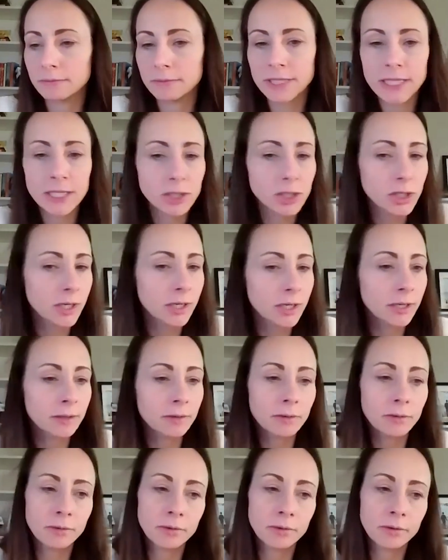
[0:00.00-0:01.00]

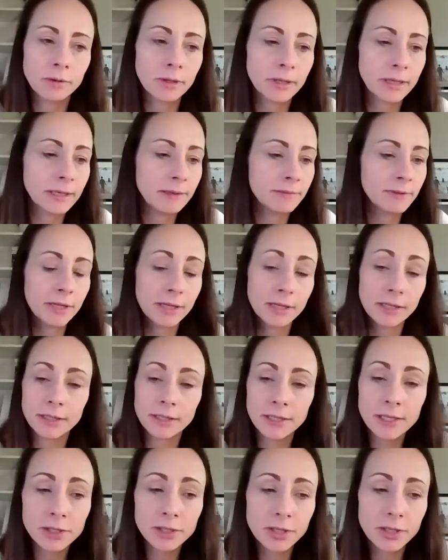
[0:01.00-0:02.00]
teacher or even a
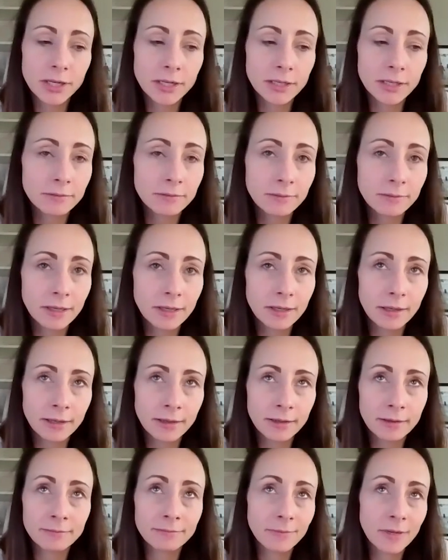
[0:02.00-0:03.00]
clinician
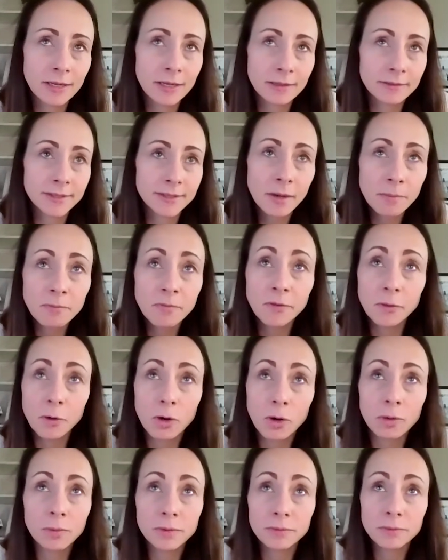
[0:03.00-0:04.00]
in some
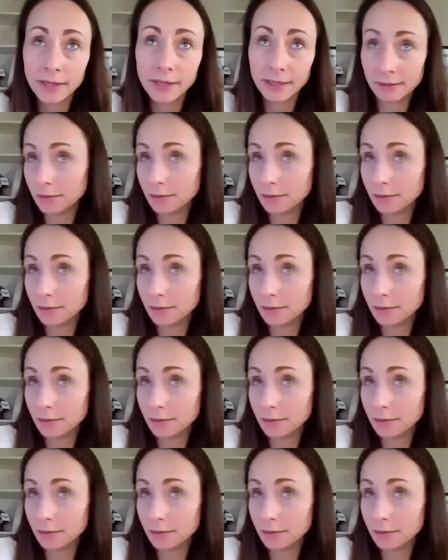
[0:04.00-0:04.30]
form,